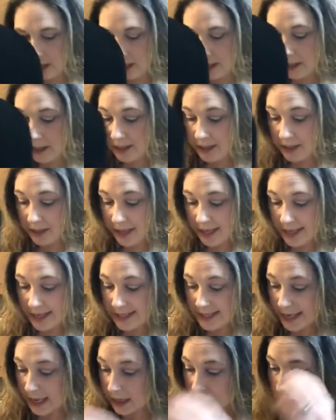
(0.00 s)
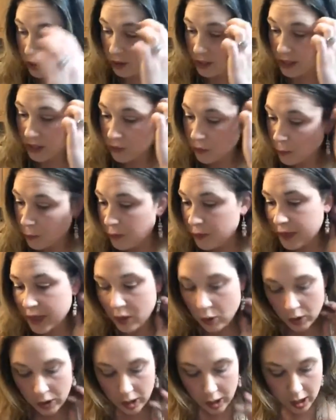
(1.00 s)
And so like I said, I'll do this for
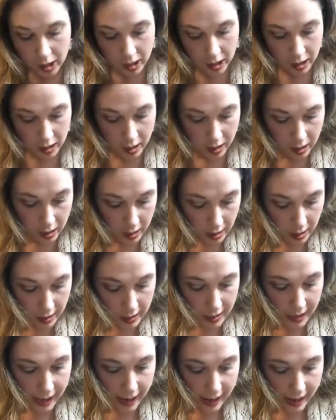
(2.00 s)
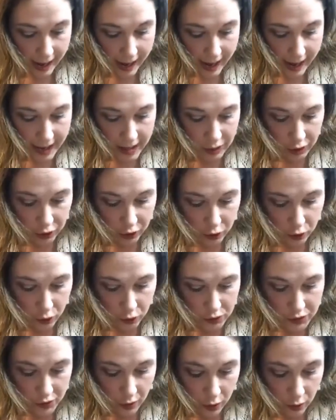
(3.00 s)
pre-order. And you
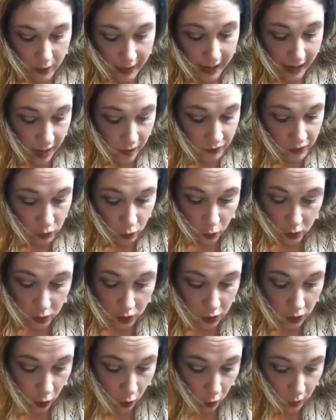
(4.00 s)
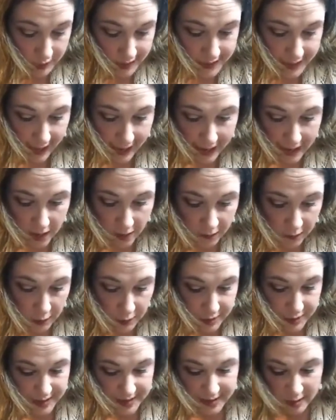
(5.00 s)
don't have to order the whole set. If you
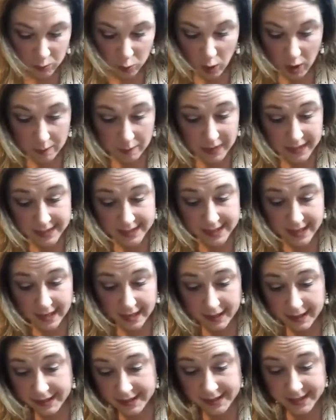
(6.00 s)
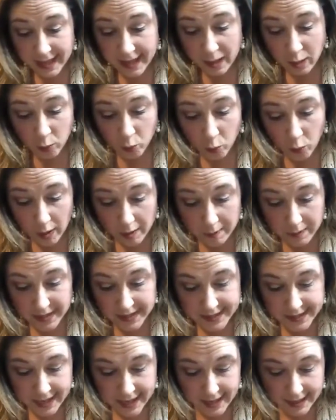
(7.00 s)
just see one piece out of this set and one
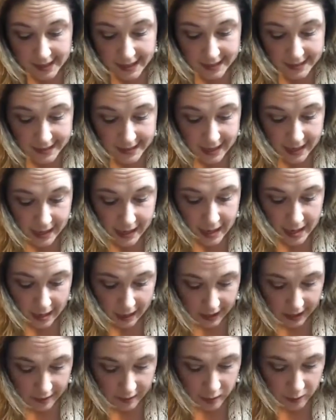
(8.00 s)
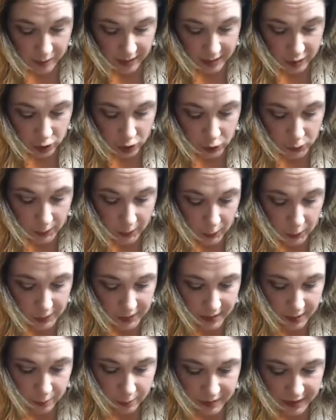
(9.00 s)
piece out of that set, and I'll have the pictures
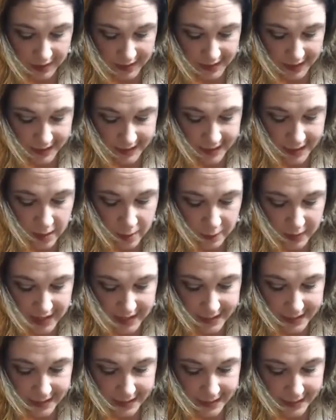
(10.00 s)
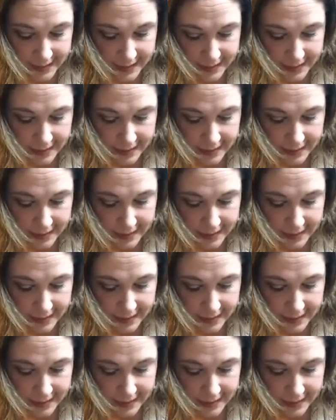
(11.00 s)
posted with the sets and the pieces.